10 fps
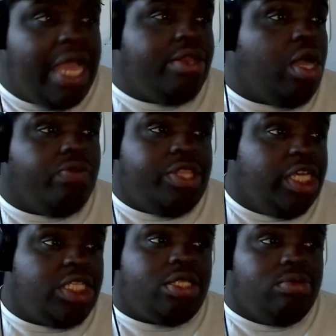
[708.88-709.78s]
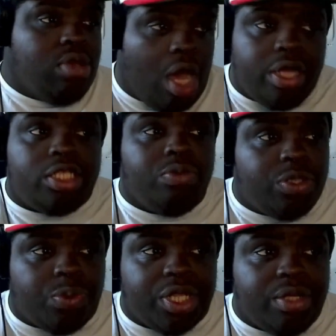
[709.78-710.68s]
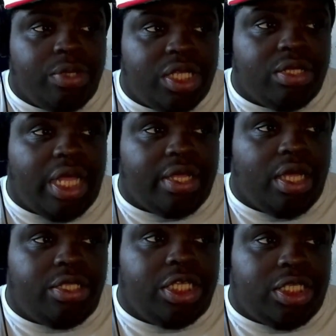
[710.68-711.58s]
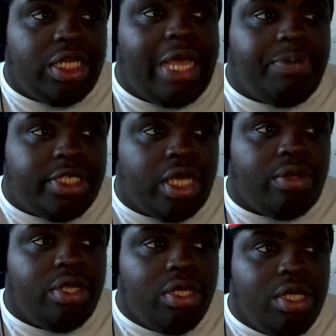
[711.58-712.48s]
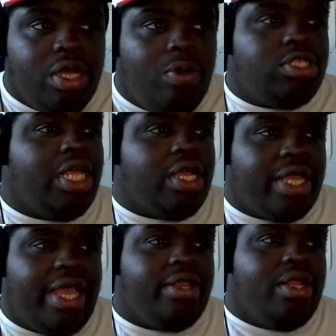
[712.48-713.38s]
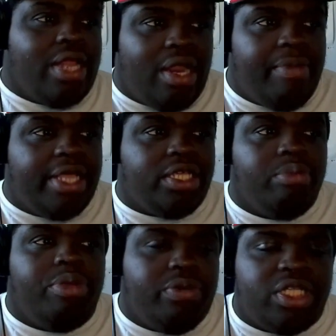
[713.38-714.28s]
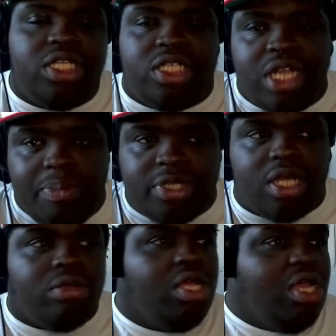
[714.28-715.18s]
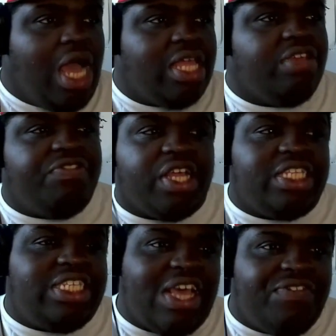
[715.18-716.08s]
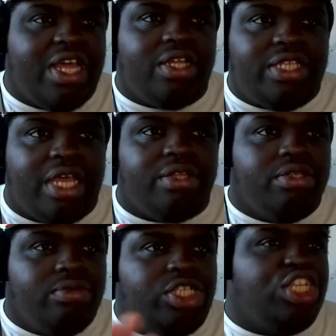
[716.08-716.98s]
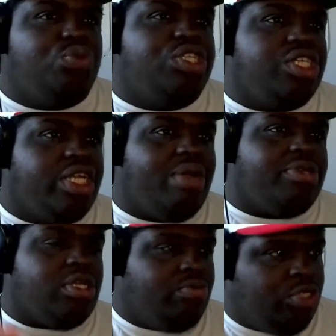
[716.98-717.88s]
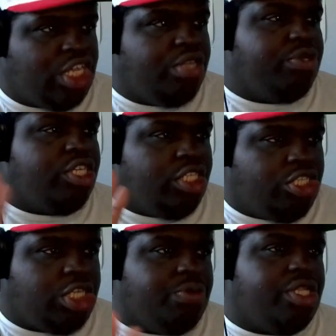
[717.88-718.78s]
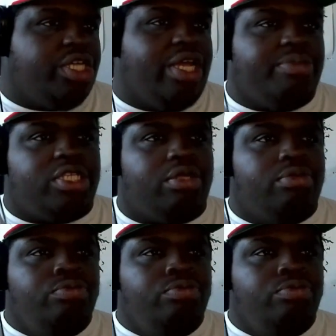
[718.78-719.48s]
yeah, no, this honestly was a decent episode. It wasn't like, again, not amazing, but it was a decent episode. I give it like a 7 out of 10. Genuinely good episode. Genuinely good episode.